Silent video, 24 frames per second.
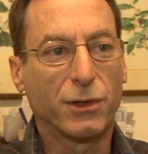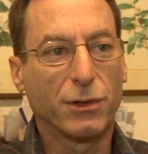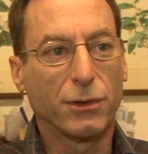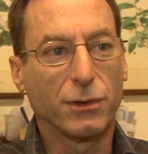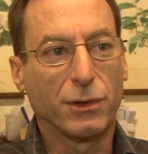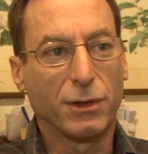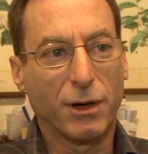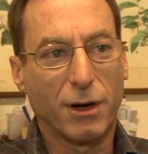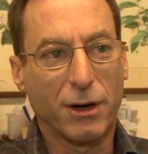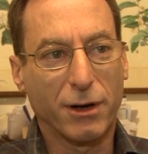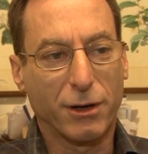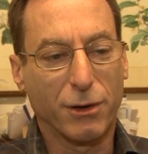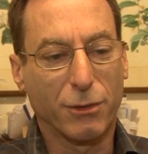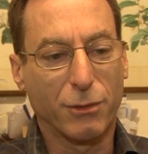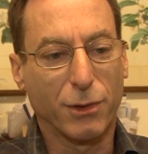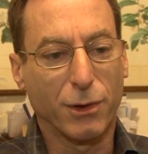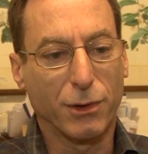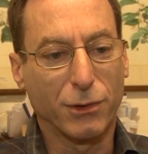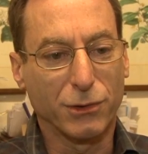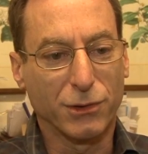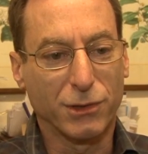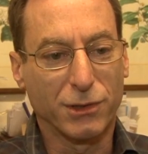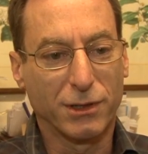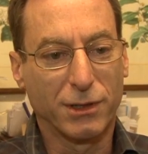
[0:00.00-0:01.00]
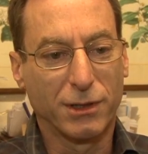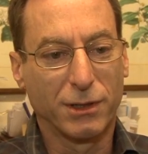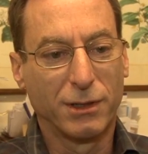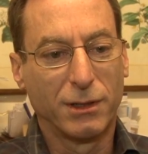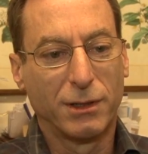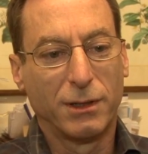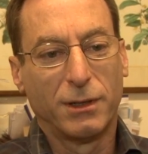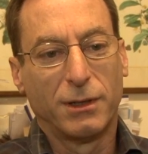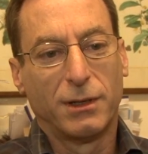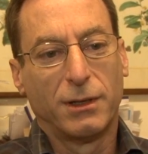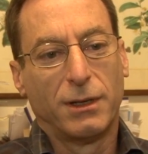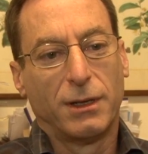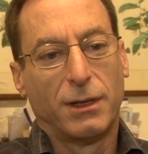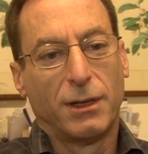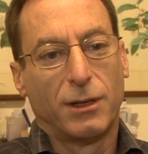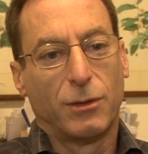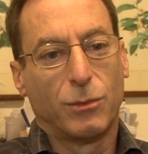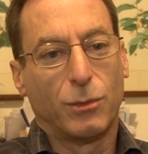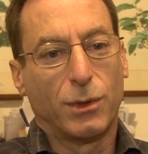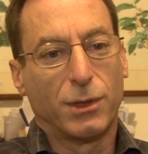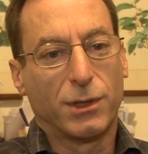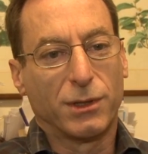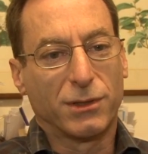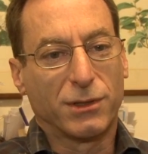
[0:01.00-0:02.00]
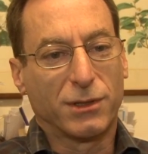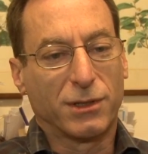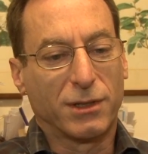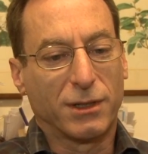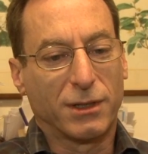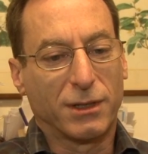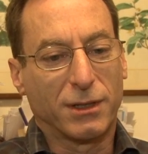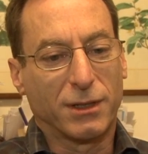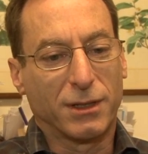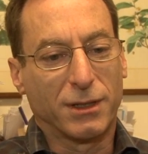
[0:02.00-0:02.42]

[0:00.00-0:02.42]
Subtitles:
to darker roast was,